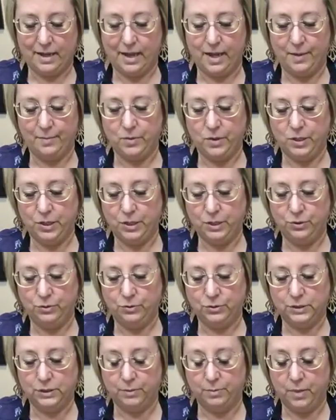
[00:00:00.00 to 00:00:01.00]
I'm going to
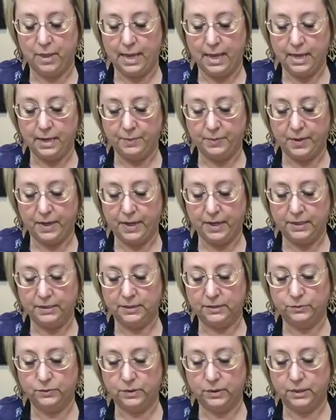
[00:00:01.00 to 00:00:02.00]
use the black
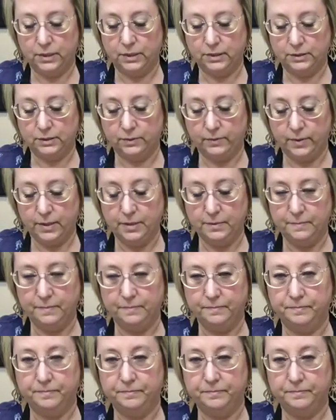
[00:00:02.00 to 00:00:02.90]
paste with this one.